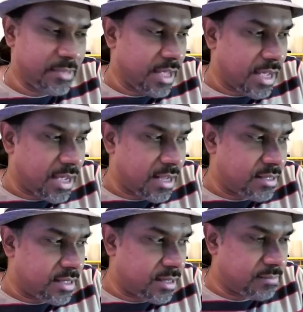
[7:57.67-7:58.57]

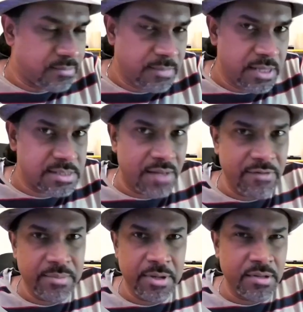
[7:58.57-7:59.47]
And it's
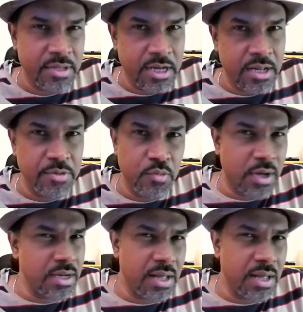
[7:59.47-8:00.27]
available on the GitHub URL.